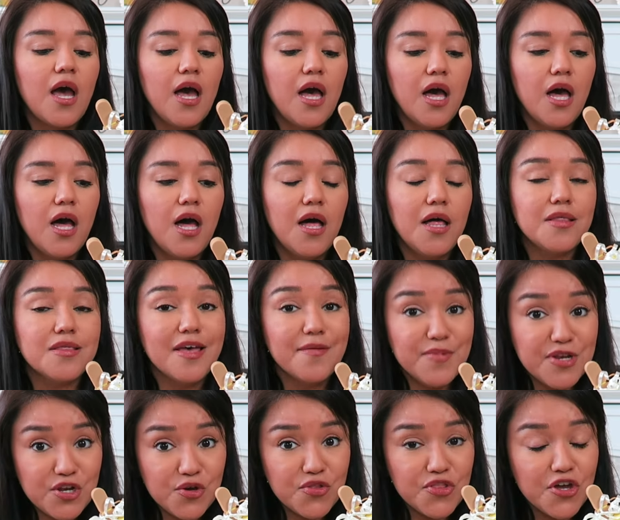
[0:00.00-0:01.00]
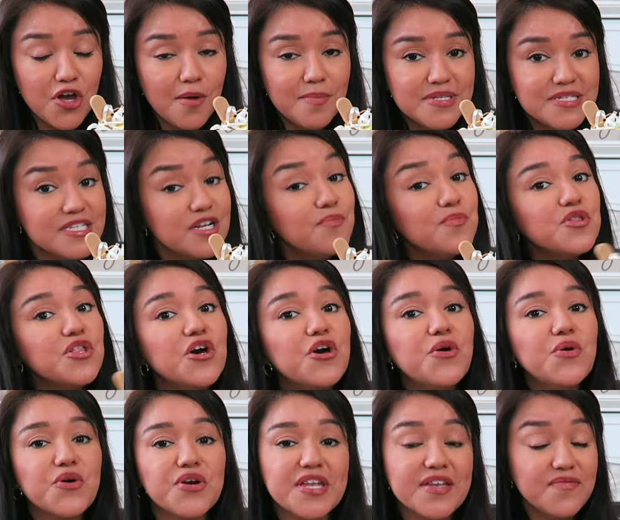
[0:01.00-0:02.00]
uh, let me know in the comments down
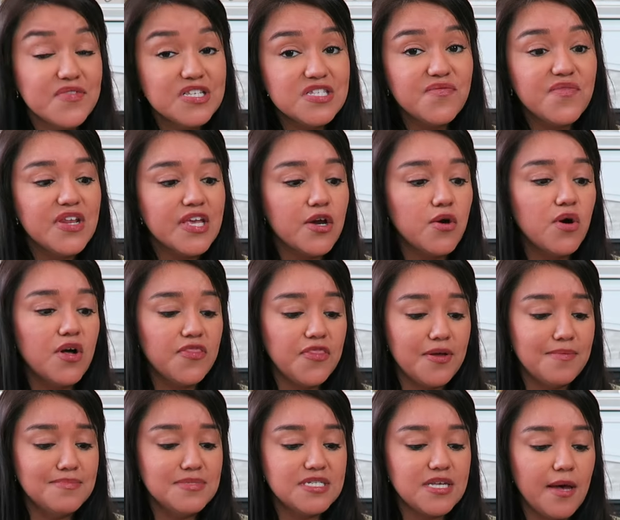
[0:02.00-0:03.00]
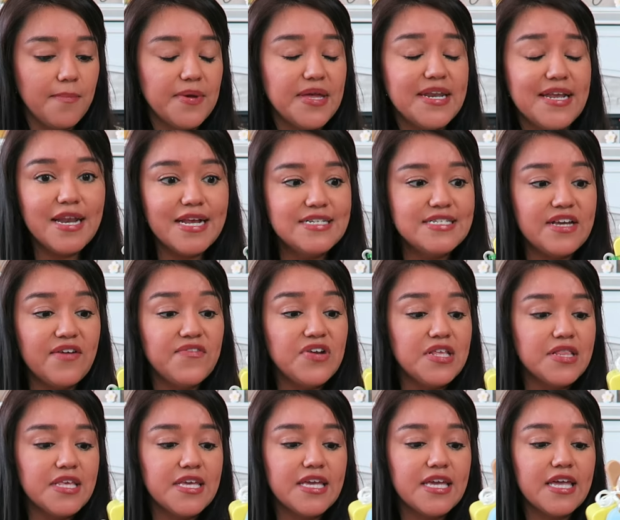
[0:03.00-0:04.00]
below or give this video a thumbs up. And I
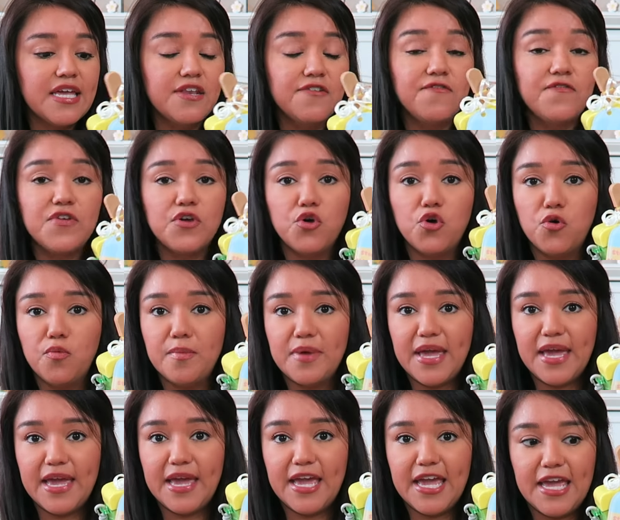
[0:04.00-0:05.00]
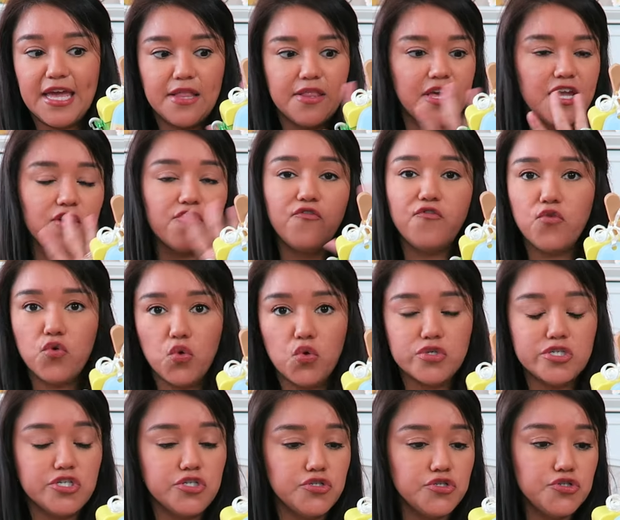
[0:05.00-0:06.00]
definitely can film a like full
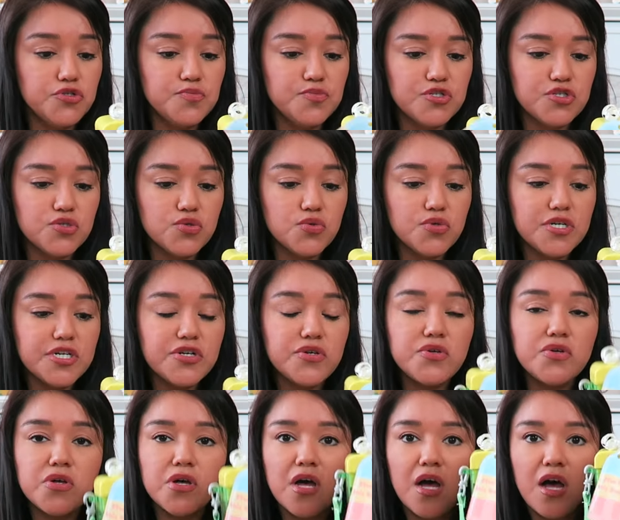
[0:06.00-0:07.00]
YouTube tutorial.